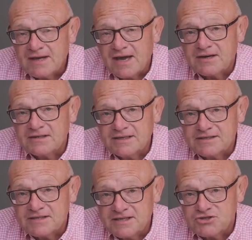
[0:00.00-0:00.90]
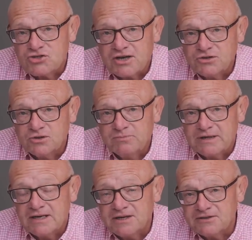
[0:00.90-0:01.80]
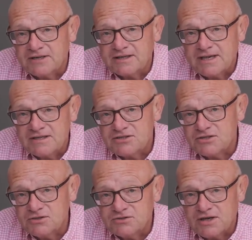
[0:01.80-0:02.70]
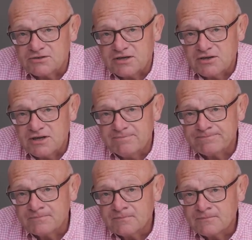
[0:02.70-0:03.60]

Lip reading: and I'll link to his channel below in case you don't know him.